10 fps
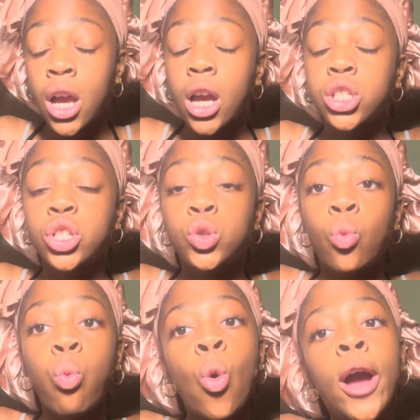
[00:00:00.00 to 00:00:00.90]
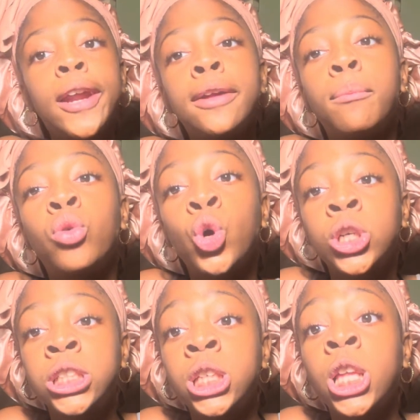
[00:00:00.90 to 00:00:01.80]
because there's one
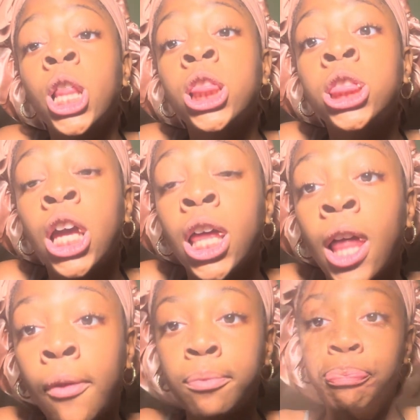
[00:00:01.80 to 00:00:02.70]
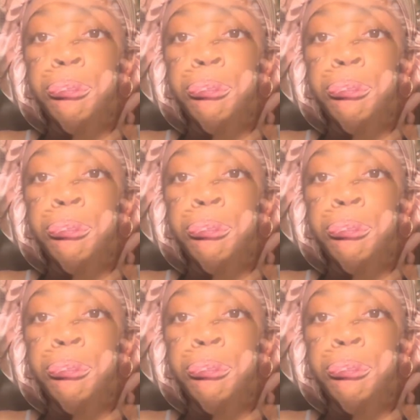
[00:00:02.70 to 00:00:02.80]
important thing left.